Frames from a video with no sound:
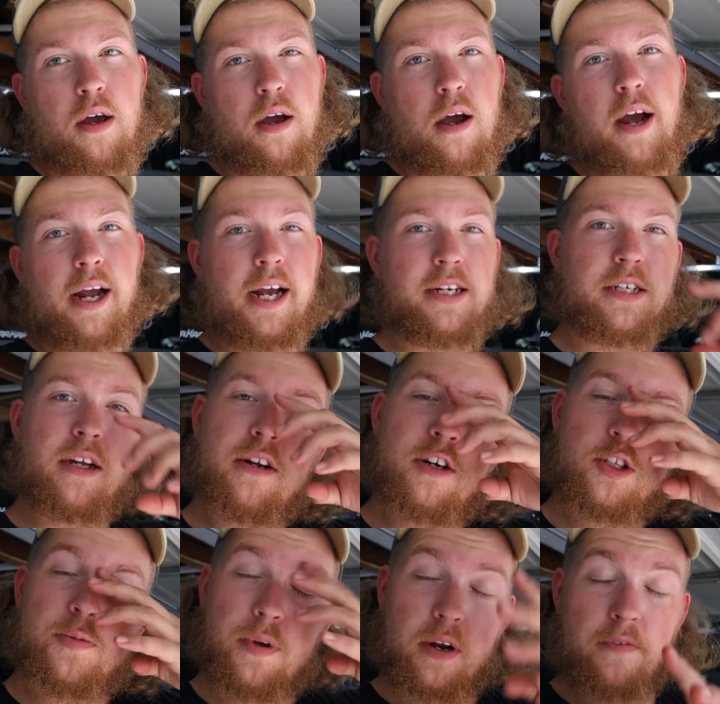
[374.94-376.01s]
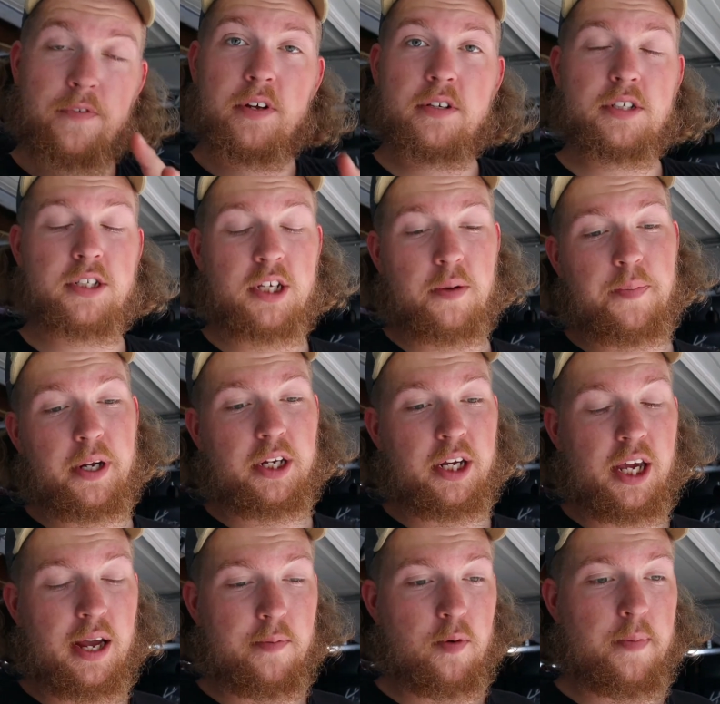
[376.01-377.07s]
Alright guys, I know it's been a few since I picked the
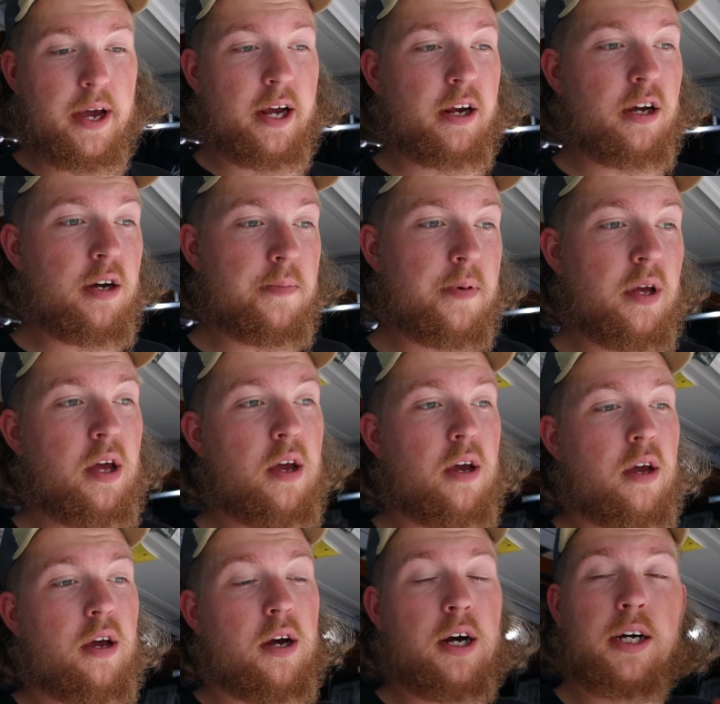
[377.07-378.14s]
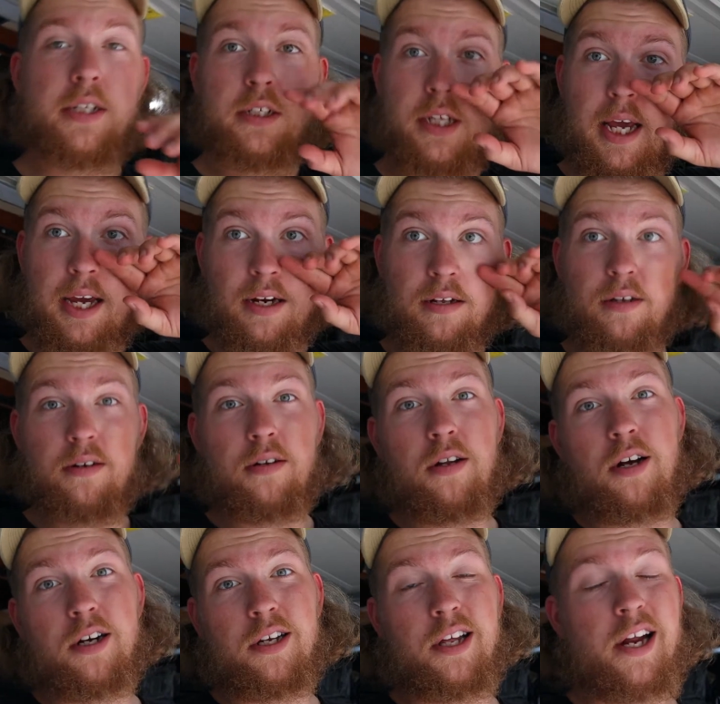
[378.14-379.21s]
camera back up. I was taking a little
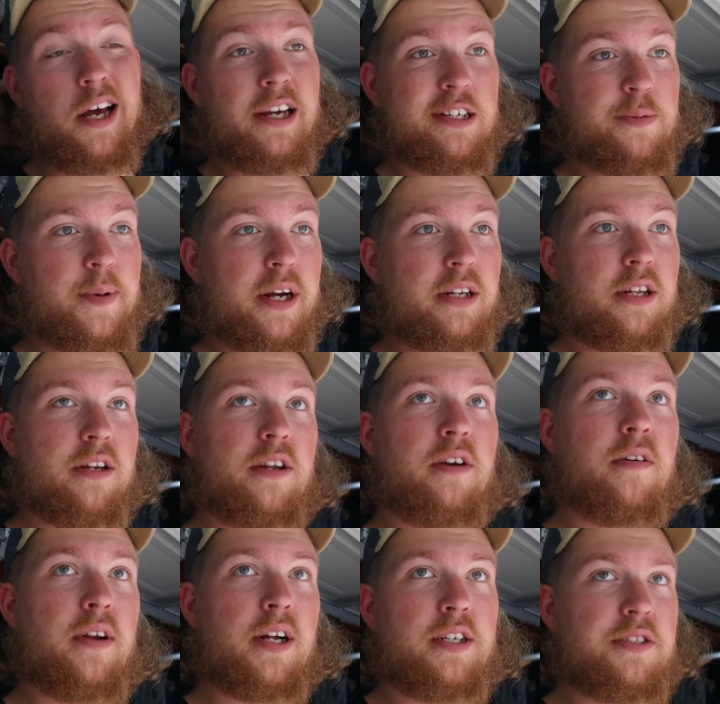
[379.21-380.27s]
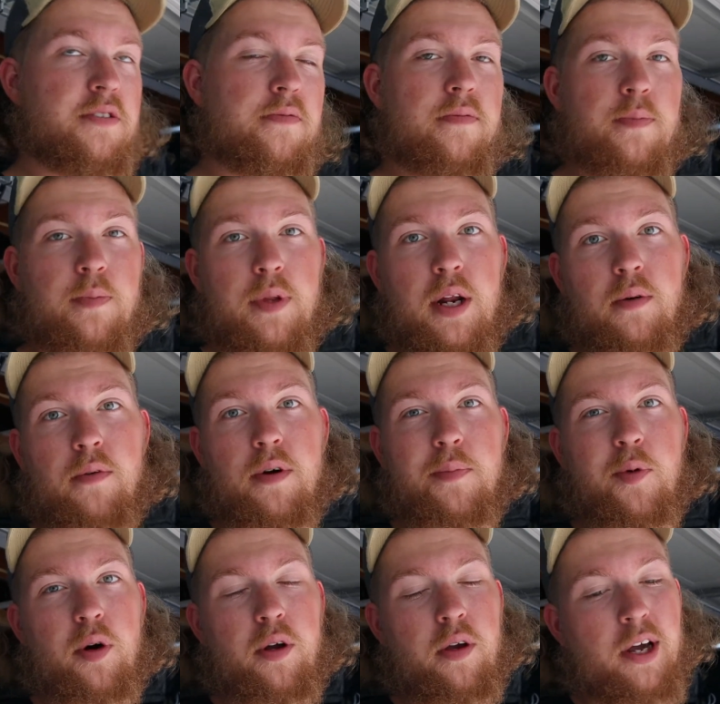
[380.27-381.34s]
longer than I expected to, and I just didn't want to
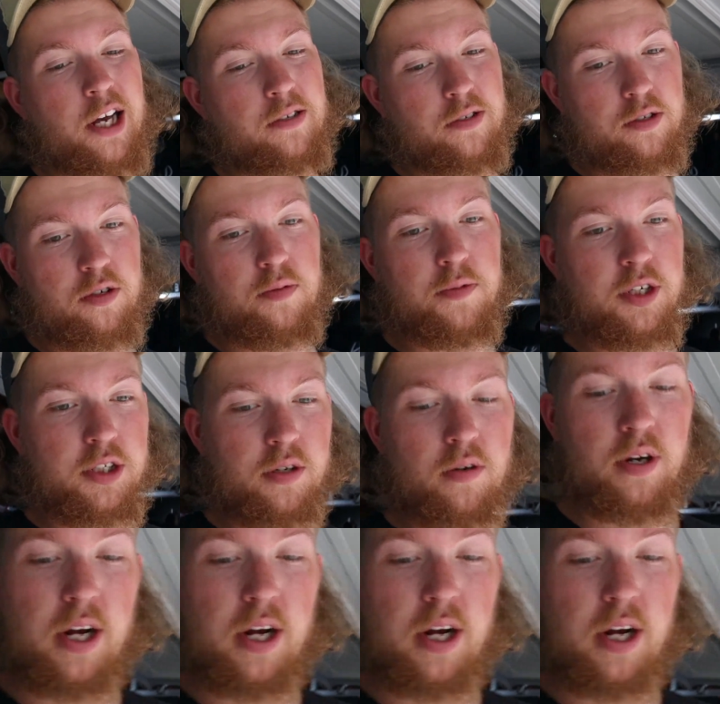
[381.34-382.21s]
bore you guys with too much going